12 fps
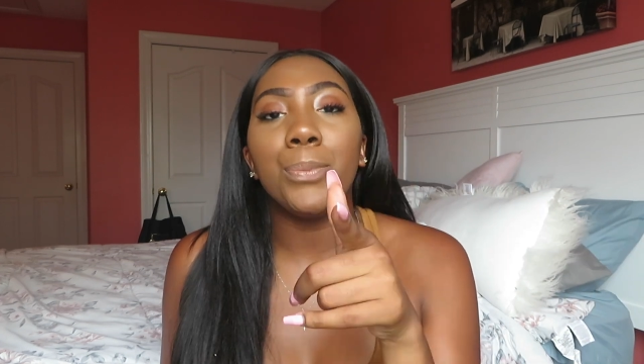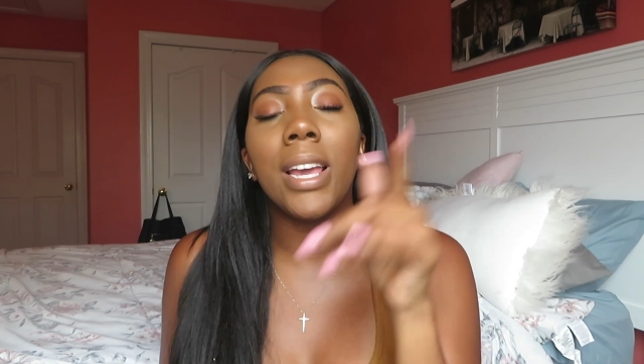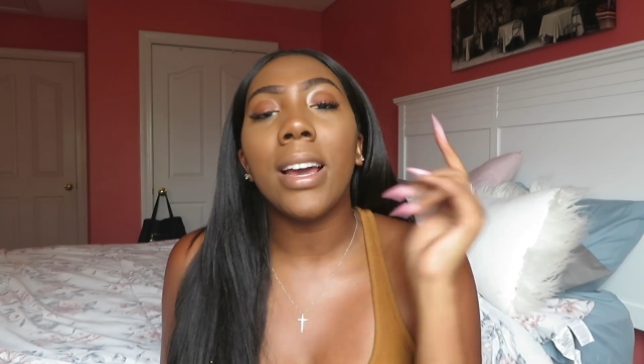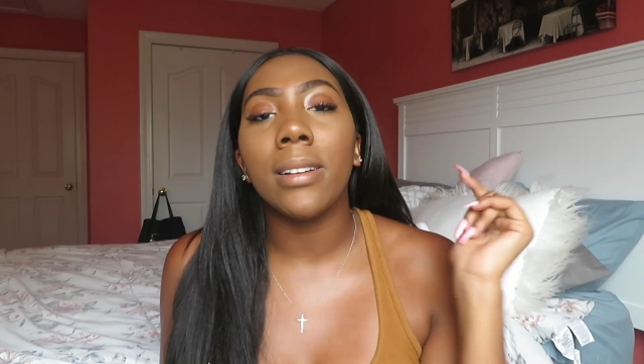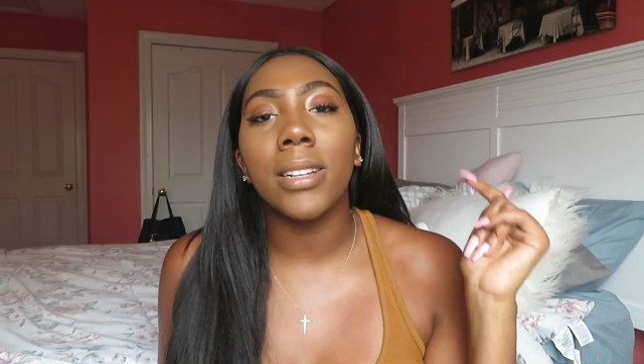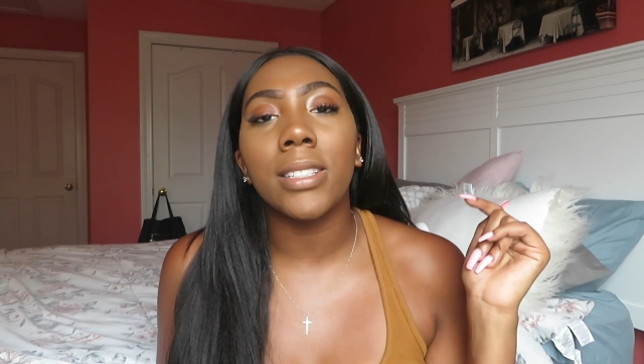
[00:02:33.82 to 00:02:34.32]

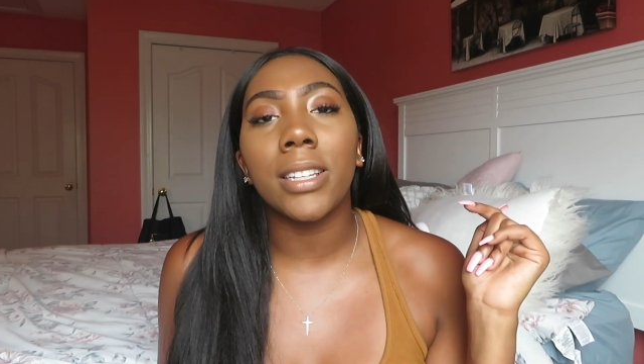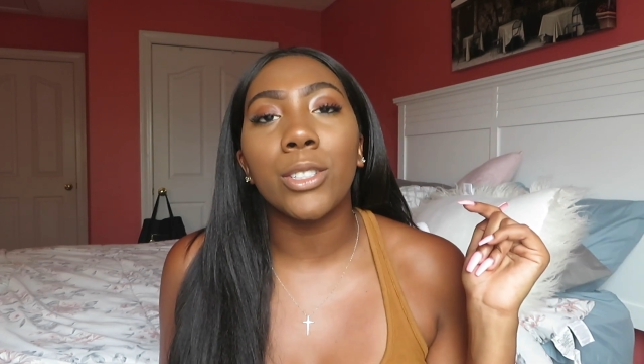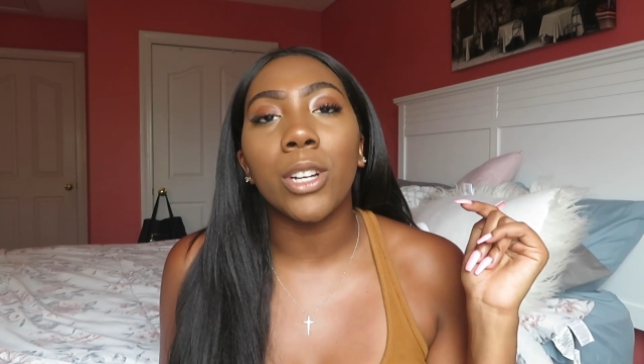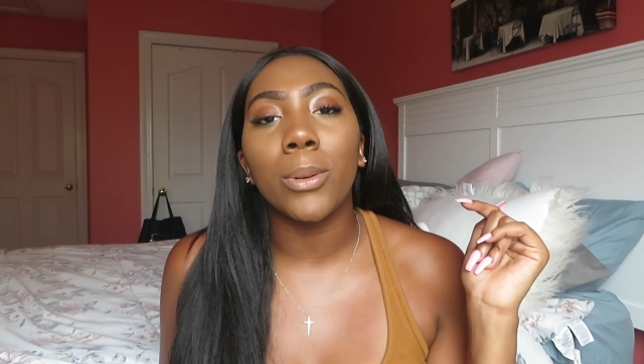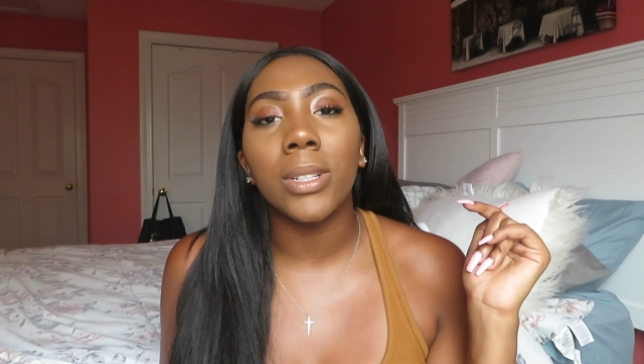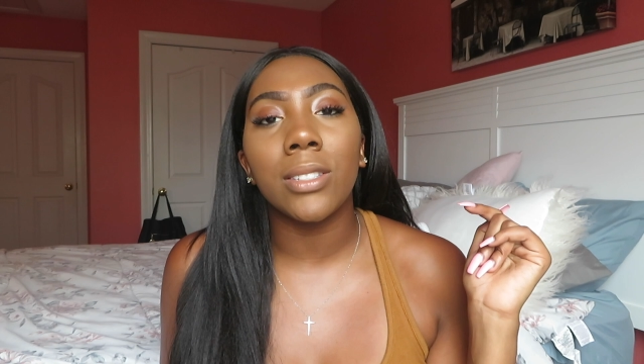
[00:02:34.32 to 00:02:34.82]
Yeah, let's get
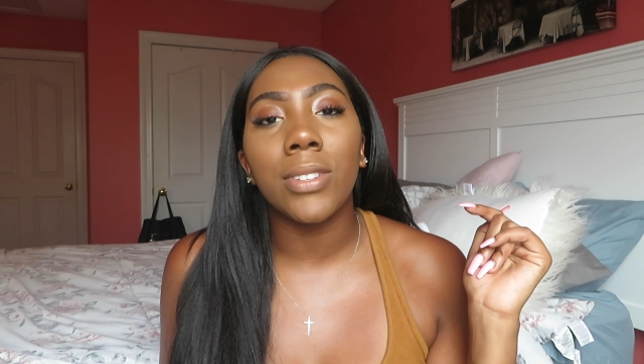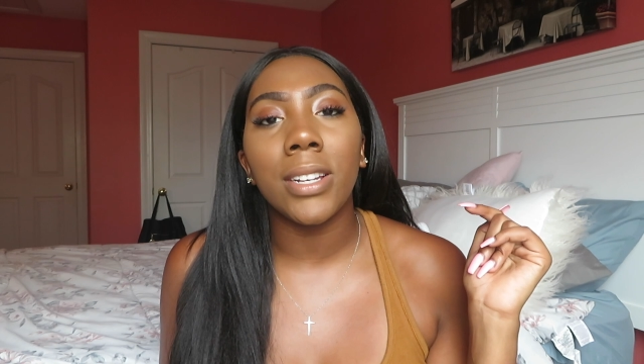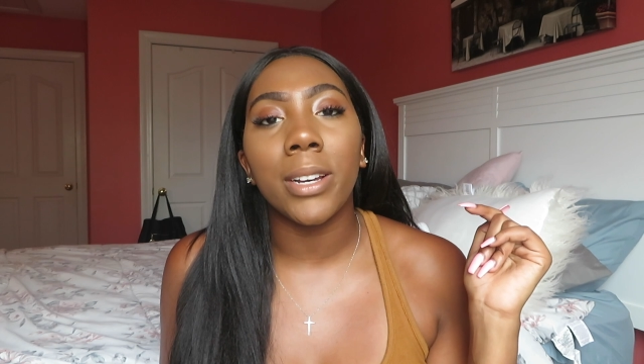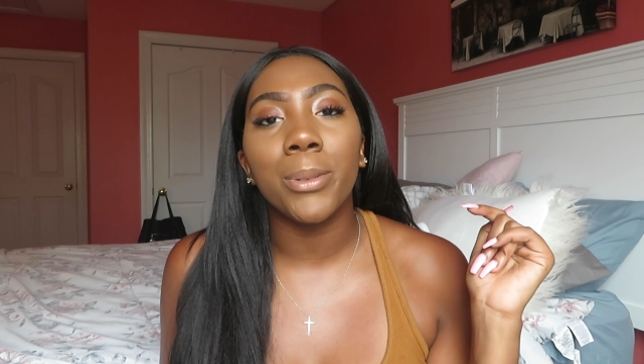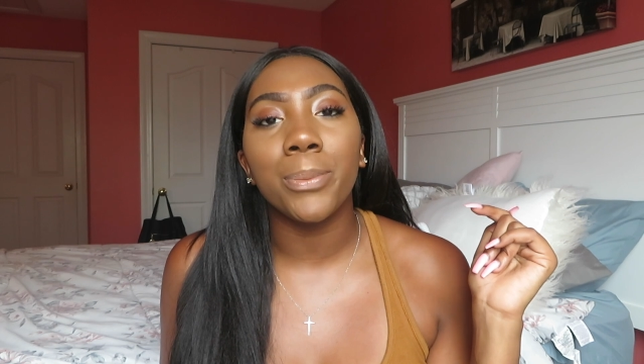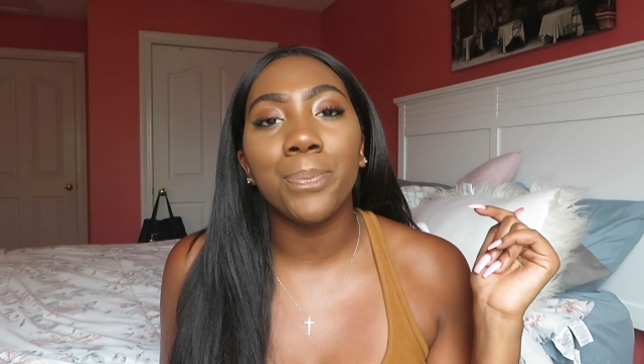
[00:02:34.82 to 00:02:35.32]
started with this
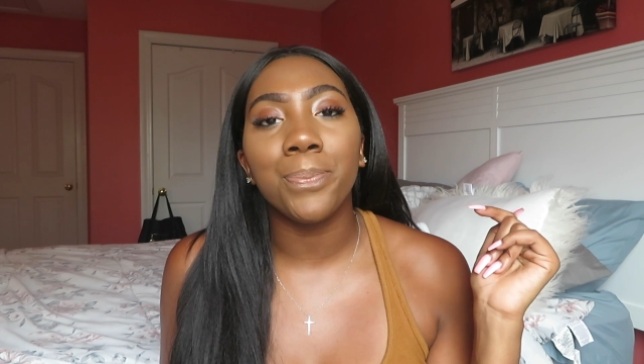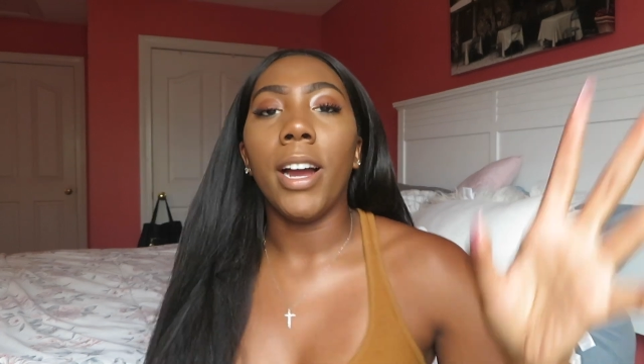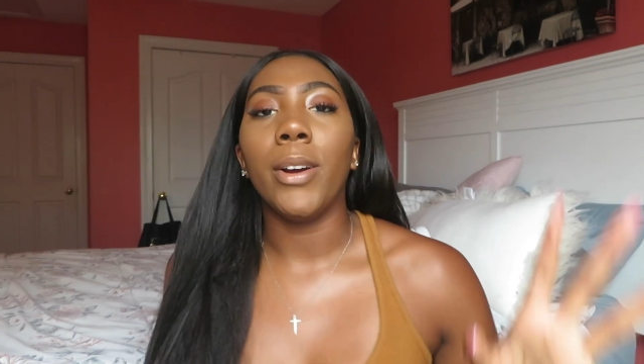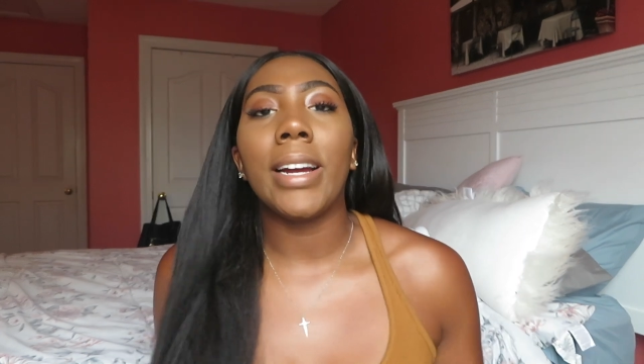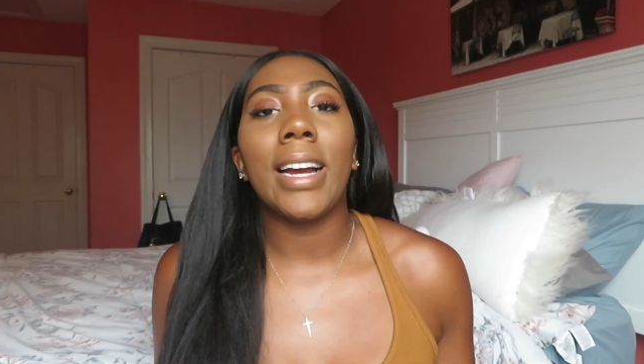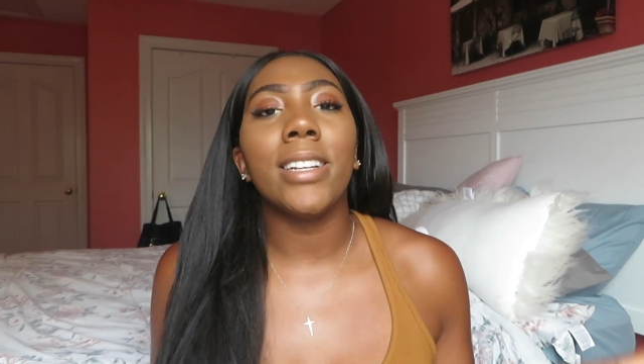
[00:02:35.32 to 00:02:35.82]
video.
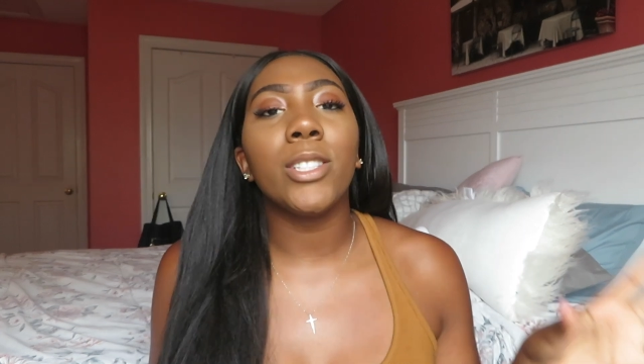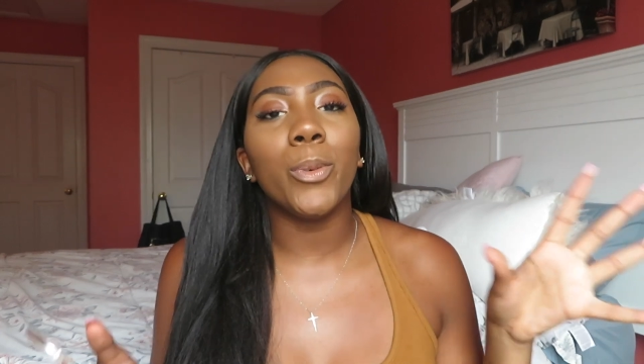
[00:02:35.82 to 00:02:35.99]
All right guys,